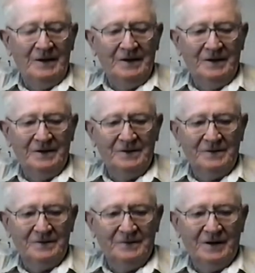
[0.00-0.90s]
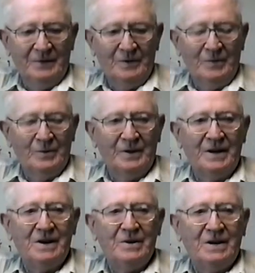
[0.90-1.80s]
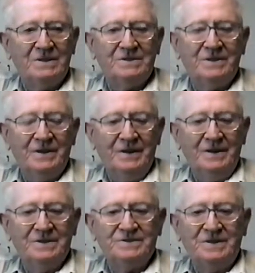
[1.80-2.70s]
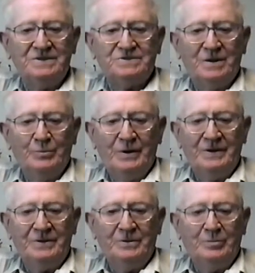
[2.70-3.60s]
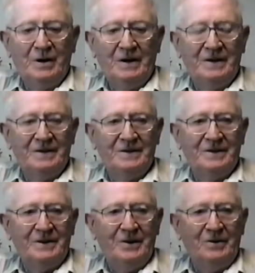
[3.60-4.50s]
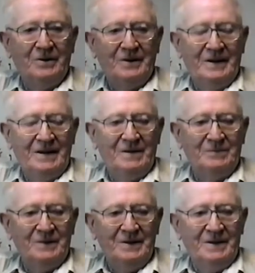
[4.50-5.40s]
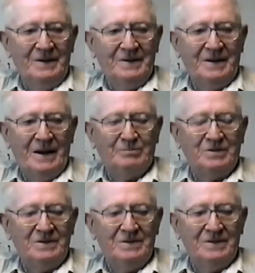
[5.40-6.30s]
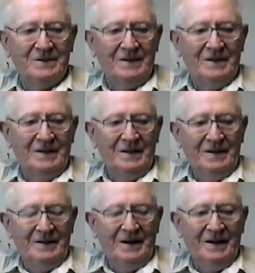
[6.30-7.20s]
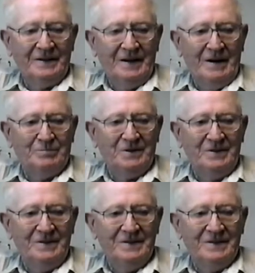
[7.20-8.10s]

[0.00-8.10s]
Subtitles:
And while we were there, I seen somebody go by, and I hollered at him, "Captain, hi Captain."